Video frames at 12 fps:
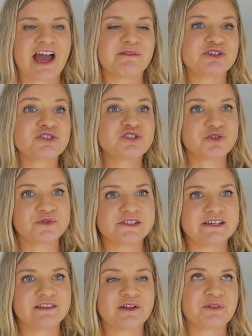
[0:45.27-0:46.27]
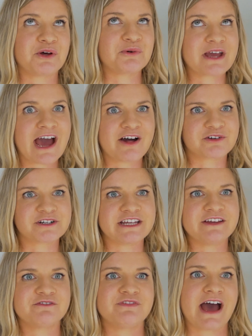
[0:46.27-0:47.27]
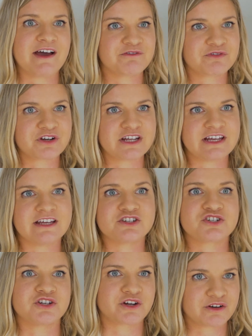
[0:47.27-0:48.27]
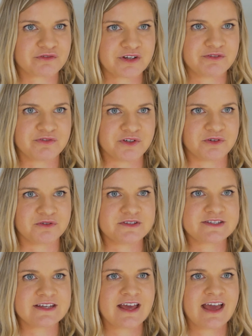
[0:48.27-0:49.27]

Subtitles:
I was choosing the low-calorie, fat-free, sugar-free foods.